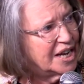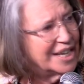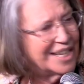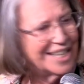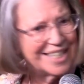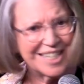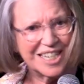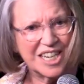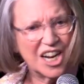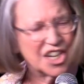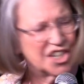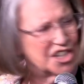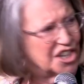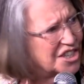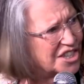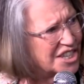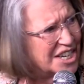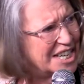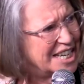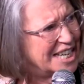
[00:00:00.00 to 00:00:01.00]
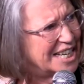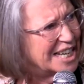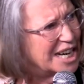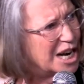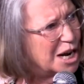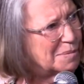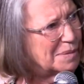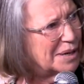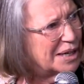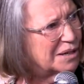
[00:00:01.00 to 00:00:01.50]
It's not just an
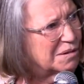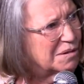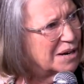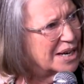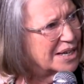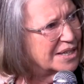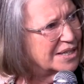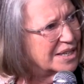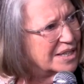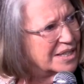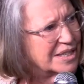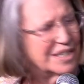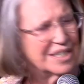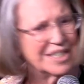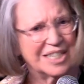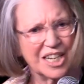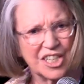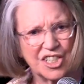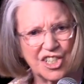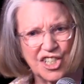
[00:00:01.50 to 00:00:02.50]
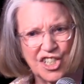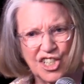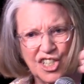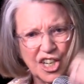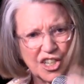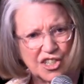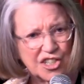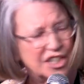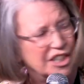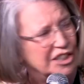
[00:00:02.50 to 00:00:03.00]
economic crisis, it's not
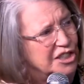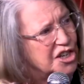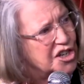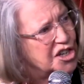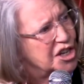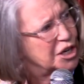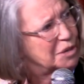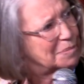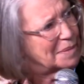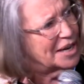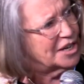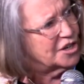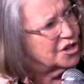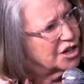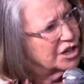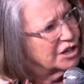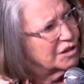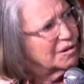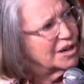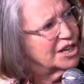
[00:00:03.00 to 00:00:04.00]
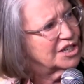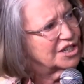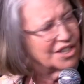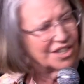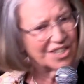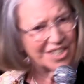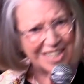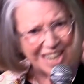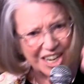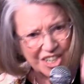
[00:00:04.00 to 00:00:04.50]
just a legitimation
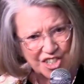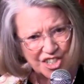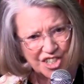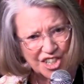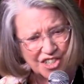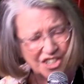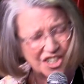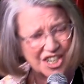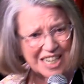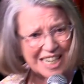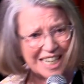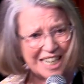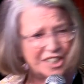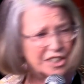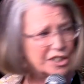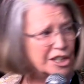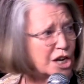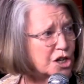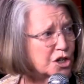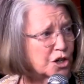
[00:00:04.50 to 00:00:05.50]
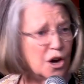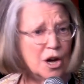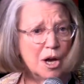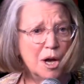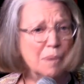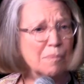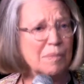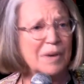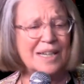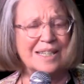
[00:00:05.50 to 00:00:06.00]
crisis, it's not just an ecological,
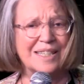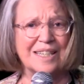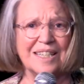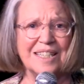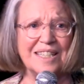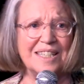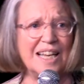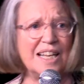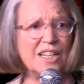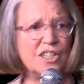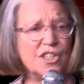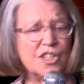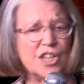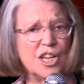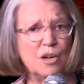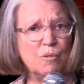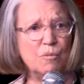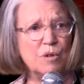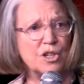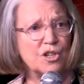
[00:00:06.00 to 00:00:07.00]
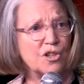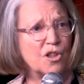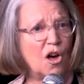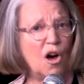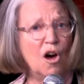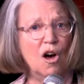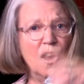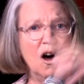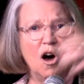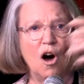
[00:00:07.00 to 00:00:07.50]
but it's a sense in which the
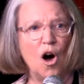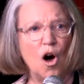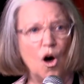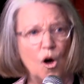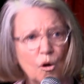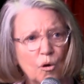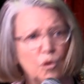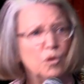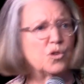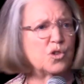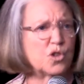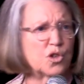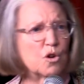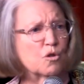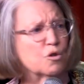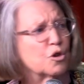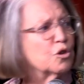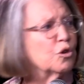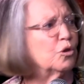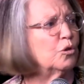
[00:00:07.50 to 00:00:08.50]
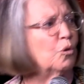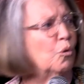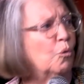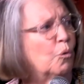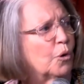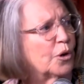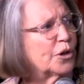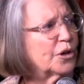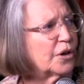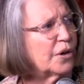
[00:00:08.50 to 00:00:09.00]
whole social
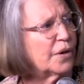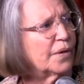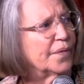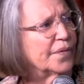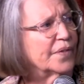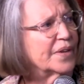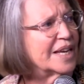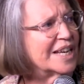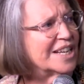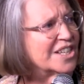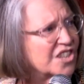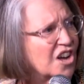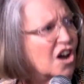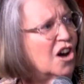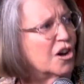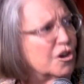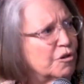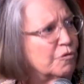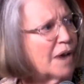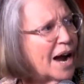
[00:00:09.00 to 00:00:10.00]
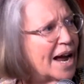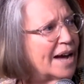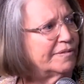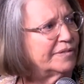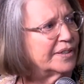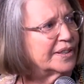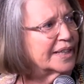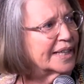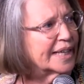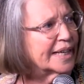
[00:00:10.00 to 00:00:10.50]
order is
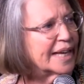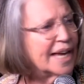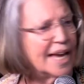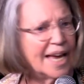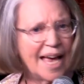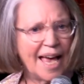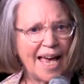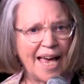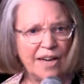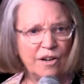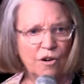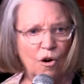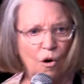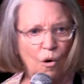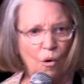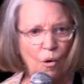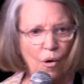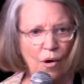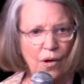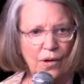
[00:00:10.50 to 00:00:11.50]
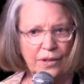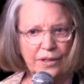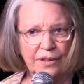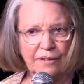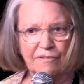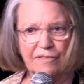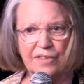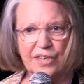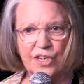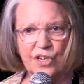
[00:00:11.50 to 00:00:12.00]
unraveling. And all
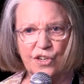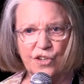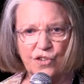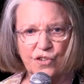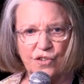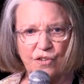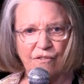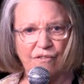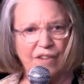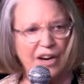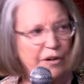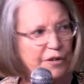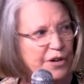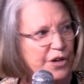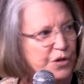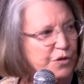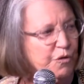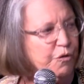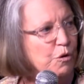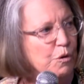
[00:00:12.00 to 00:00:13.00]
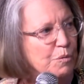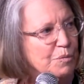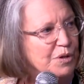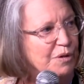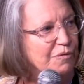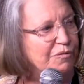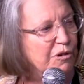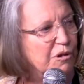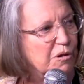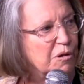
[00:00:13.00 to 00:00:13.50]
of these various forms
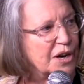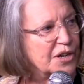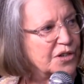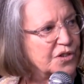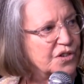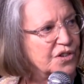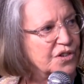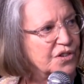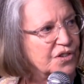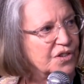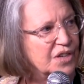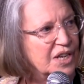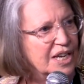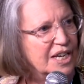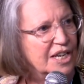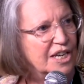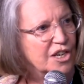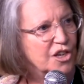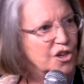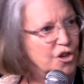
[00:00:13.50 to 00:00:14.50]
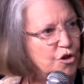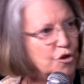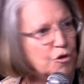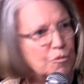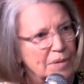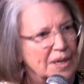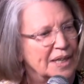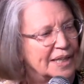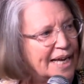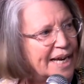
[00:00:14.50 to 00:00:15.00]
of crisis
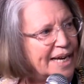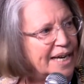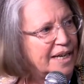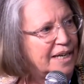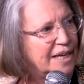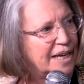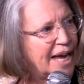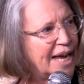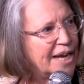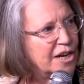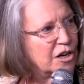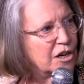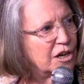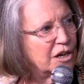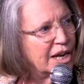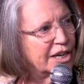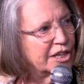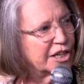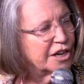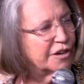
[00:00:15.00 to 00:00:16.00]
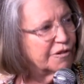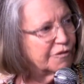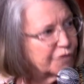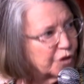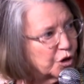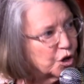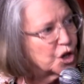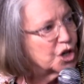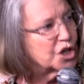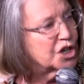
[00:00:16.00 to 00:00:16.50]
accumulate and
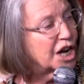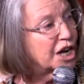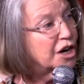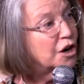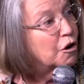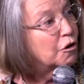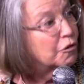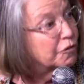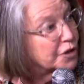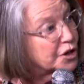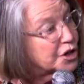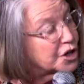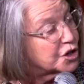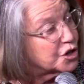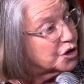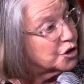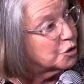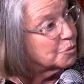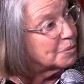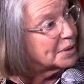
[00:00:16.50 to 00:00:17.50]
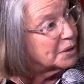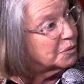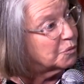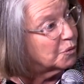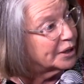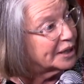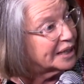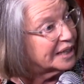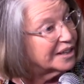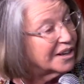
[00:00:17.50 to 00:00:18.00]
converge and overdetermine
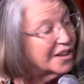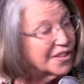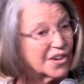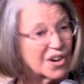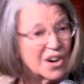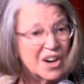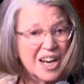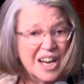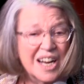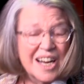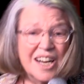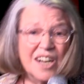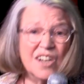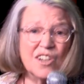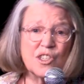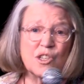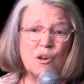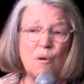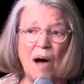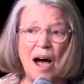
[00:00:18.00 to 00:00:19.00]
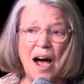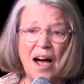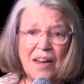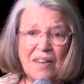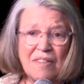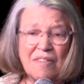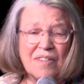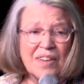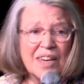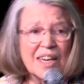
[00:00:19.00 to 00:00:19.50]
one another. So
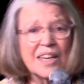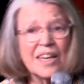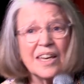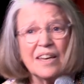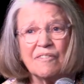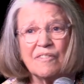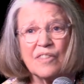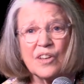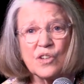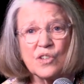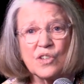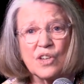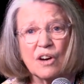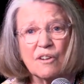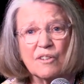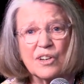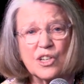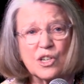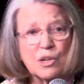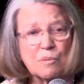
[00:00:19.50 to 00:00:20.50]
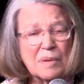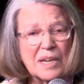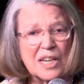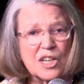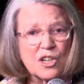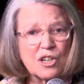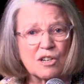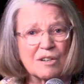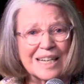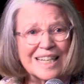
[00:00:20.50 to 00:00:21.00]
I think if there's going to be
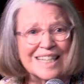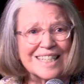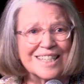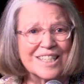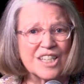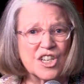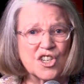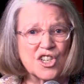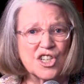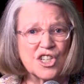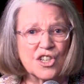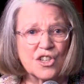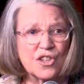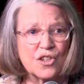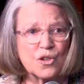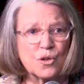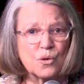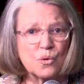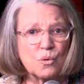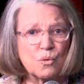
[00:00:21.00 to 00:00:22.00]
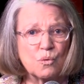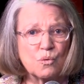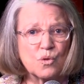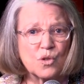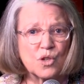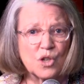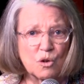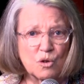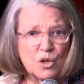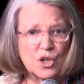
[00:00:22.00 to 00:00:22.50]
a transition to
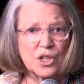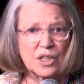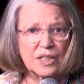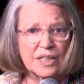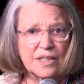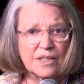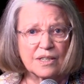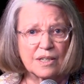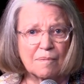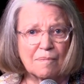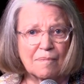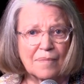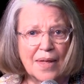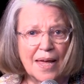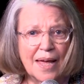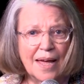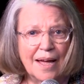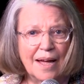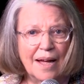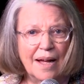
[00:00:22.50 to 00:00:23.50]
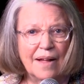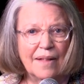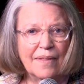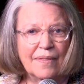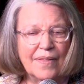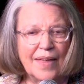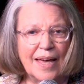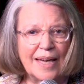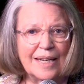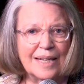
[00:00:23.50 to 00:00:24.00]
socialism,
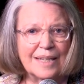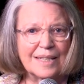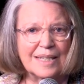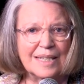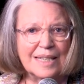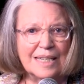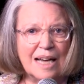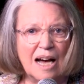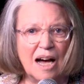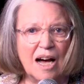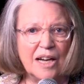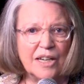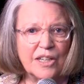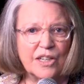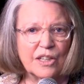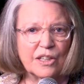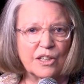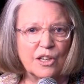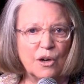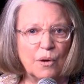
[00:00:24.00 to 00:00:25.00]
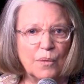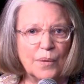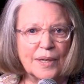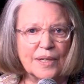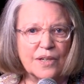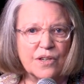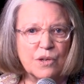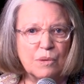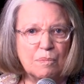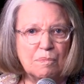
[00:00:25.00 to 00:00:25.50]
that it's not
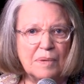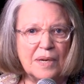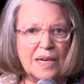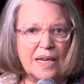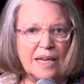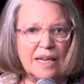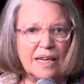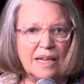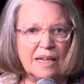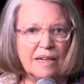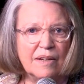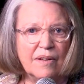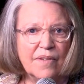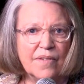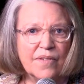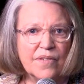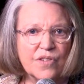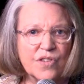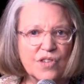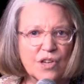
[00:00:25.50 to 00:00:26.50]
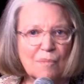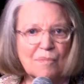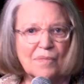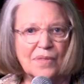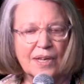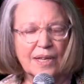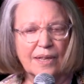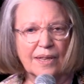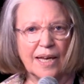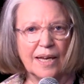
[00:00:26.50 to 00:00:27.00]
going to be
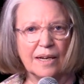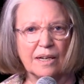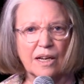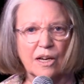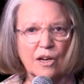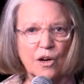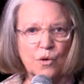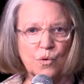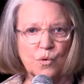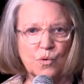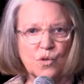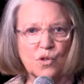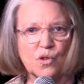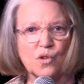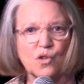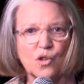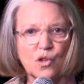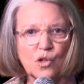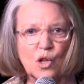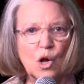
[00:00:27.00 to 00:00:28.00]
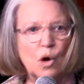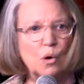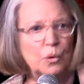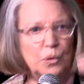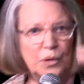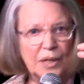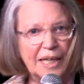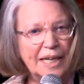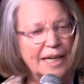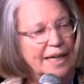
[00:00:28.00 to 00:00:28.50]
something that goes
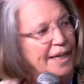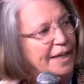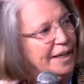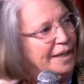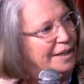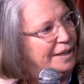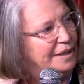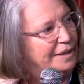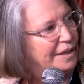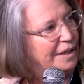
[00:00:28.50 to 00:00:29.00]
slowly